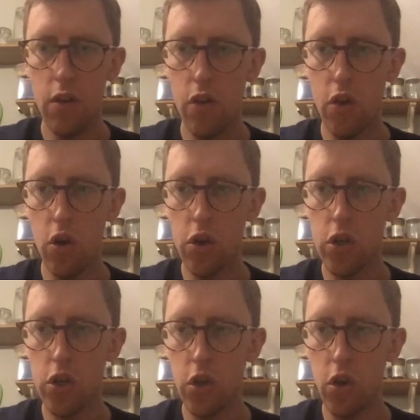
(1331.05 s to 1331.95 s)

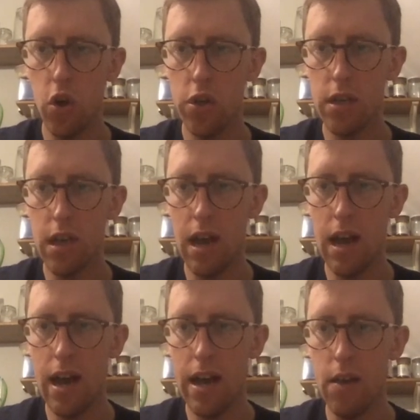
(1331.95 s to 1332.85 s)
just thought
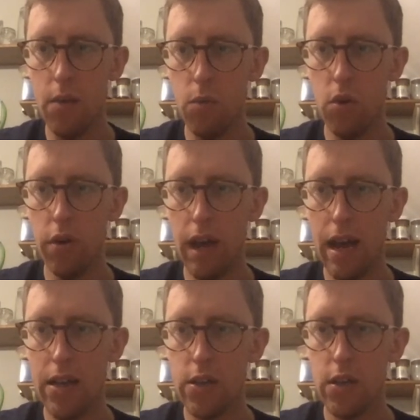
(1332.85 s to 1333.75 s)
I would
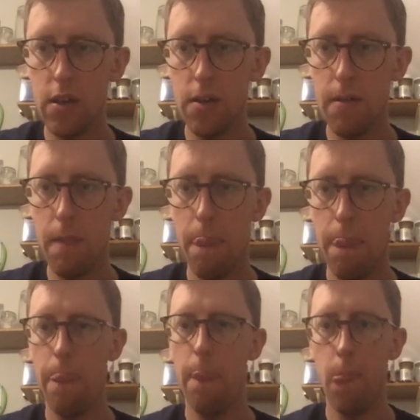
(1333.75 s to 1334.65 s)
ask.
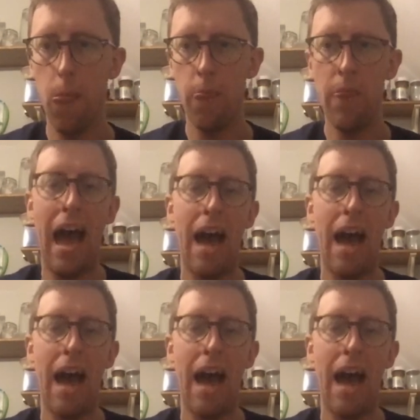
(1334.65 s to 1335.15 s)
That.